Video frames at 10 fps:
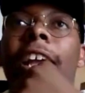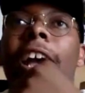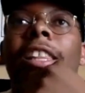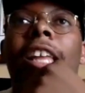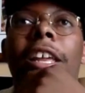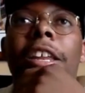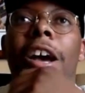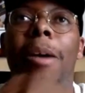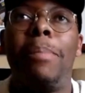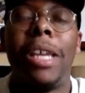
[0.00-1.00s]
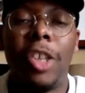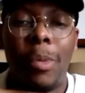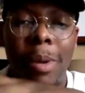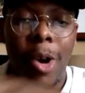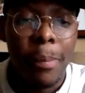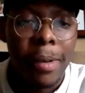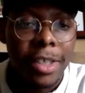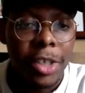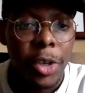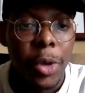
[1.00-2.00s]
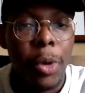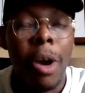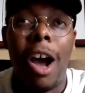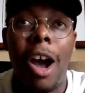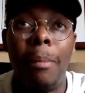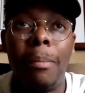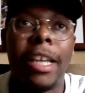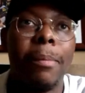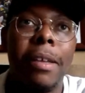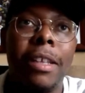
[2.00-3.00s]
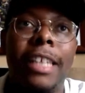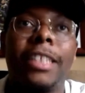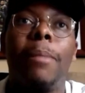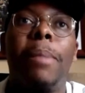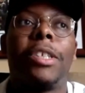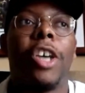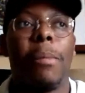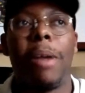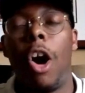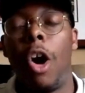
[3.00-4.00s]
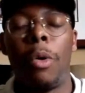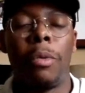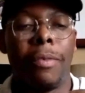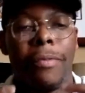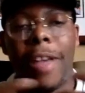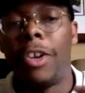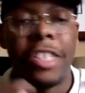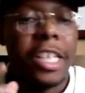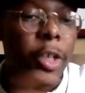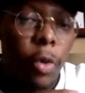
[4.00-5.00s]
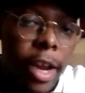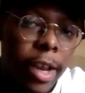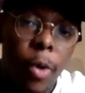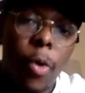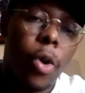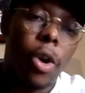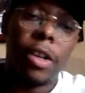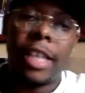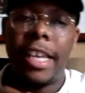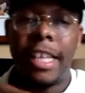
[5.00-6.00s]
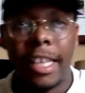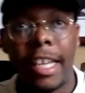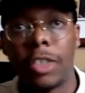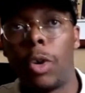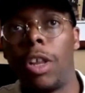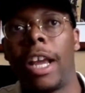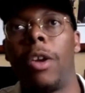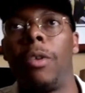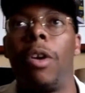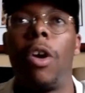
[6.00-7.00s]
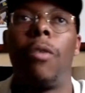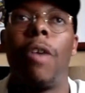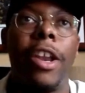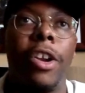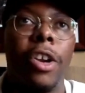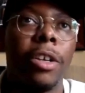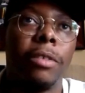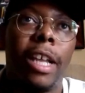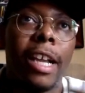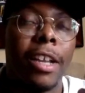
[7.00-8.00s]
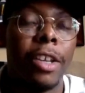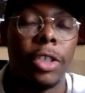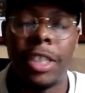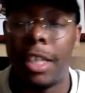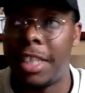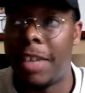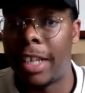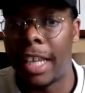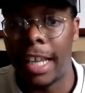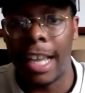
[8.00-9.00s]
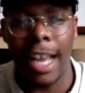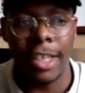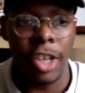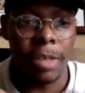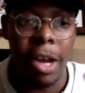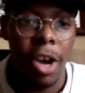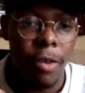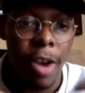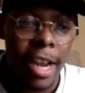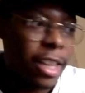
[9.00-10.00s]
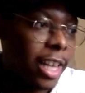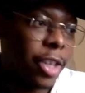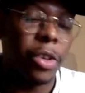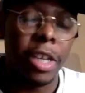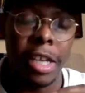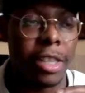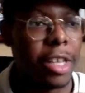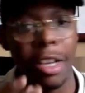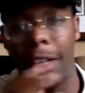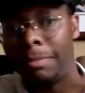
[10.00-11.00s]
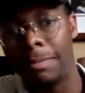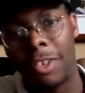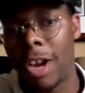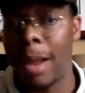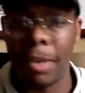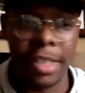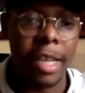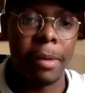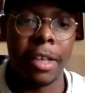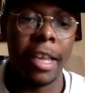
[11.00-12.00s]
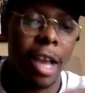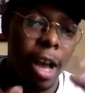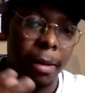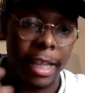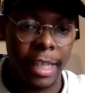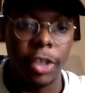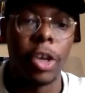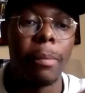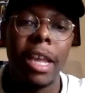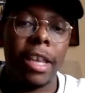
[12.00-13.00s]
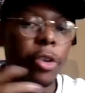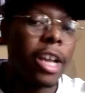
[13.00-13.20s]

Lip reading: kind of let it be a little bit open to you. It could be like some people talk about, oh, founders need grit or they need this, or like a writer, like I know Stephen King kind of talks about on writing, like you need the grammar kit. So it can be, you